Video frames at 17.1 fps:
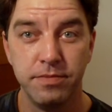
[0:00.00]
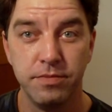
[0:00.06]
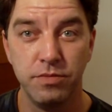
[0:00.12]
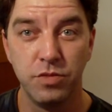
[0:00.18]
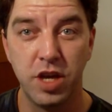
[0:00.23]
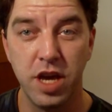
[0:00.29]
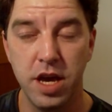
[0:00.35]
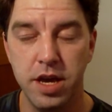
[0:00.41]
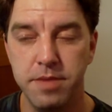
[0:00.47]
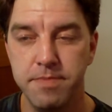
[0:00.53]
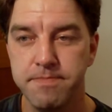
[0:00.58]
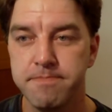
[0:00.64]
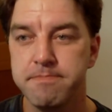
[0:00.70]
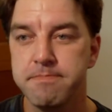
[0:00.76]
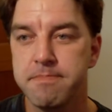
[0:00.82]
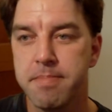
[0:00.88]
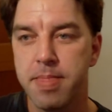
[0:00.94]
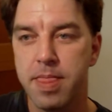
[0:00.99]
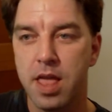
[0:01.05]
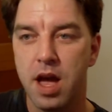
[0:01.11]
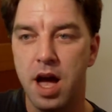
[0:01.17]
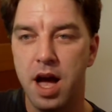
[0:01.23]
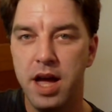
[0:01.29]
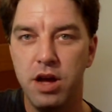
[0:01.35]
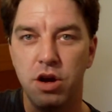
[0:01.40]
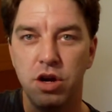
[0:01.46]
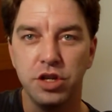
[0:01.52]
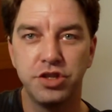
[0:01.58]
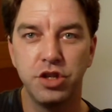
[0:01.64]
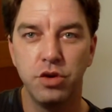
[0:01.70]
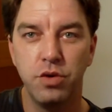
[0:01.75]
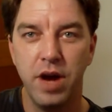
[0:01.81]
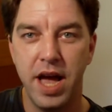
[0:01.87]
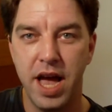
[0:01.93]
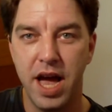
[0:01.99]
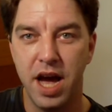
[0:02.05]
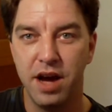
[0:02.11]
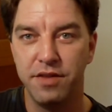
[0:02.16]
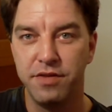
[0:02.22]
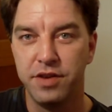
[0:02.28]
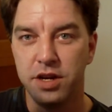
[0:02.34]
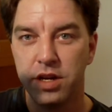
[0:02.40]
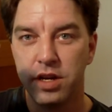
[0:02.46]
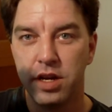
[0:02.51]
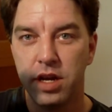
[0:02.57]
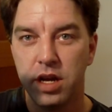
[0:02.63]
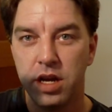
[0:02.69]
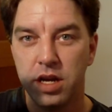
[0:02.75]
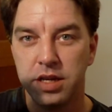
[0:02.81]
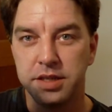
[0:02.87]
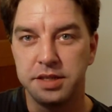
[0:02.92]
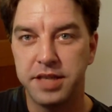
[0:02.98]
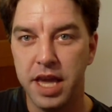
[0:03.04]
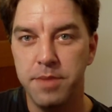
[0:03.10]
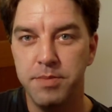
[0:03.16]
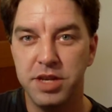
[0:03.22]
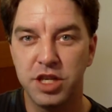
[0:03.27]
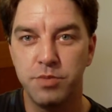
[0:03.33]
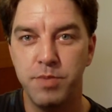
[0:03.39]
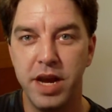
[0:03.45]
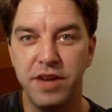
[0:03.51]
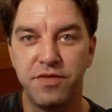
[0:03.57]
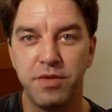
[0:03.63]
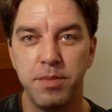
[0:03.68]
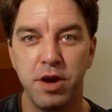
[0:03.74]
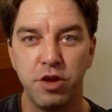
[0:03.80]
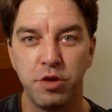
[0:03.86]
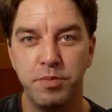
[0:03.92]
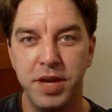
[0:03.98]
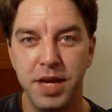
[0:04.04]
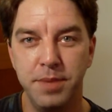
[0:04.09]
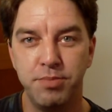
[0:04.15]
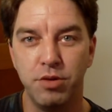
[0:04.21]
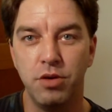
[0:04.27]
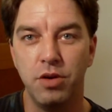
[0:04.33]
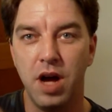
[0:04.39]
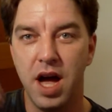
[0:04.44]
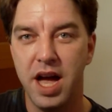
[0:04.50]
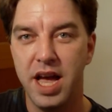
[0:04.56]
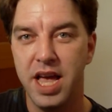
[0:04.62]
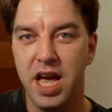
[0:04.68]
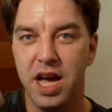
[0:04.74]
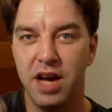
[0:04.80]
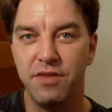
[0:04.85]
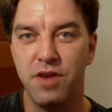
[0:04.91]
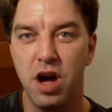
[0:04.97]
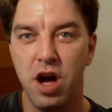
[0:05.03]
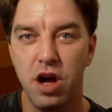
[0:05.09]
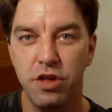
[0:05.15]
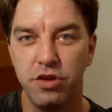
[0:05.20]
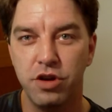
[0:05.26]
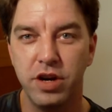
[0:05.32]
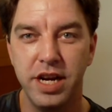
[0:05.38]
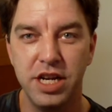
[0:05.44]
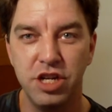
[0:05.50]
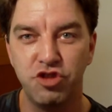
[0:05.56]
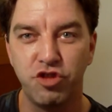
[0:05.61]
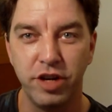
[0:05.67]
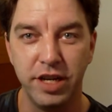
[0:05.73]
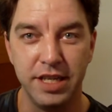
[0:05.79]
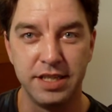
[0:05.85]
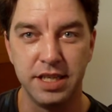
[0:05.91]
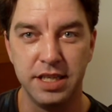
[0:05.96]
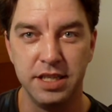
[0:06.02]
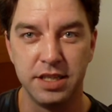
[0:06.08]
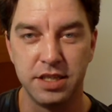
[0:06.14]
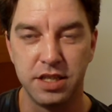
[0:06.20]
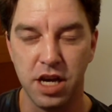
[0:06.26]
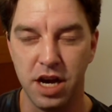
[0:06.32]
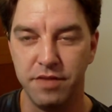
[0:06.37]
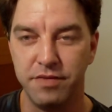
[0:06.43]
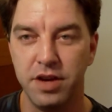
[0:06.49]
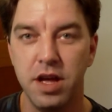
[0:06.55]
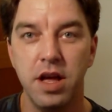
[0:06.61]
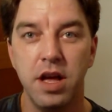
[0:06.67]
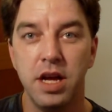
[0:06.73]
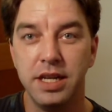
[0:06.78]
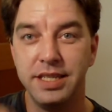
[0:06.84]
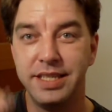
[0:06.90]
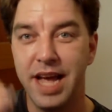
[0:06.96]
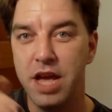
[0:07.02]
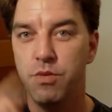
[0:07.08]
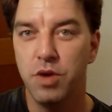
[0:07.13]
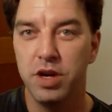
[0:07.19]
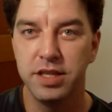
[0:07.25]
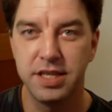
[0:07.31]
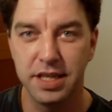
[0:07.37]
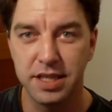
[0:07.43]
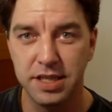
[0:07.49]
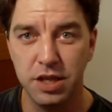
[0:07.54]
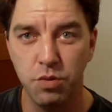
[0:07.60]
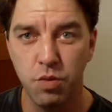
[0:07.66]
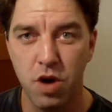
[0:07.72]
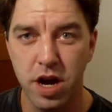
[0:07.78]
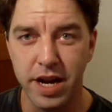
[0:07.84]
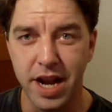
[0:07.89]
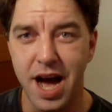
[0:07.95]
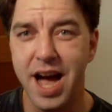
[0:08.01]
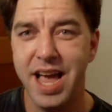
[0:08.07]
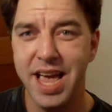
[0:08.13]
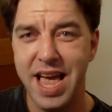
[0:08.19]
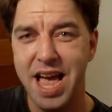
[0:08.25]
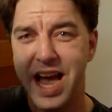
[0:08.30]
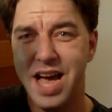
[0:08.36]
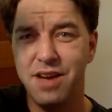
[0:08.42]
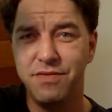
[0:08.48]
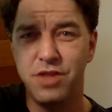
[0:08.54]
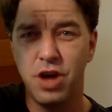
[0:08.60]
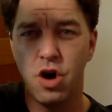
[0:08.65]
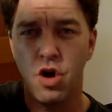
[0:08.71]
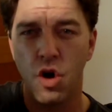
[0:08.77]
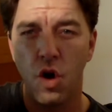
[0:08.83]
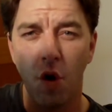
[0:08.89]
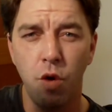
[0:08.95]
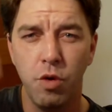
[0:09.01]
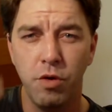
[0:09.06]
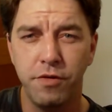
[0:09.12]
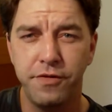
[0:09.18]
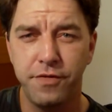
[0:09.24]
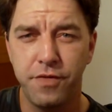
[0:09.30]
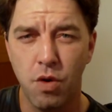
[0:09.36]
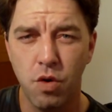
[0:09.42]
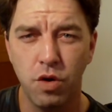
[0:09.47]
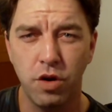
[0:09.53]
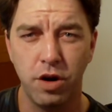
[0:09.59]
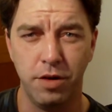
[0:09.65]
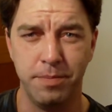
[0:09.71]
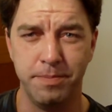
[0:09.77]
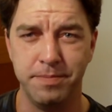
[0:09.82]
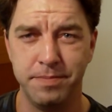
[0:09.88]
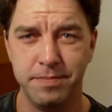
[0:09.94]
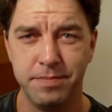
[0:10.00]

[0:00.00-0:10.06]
Okay? I also have statements made from other people. I have other entries and stuff. Day 161, I have the whole forum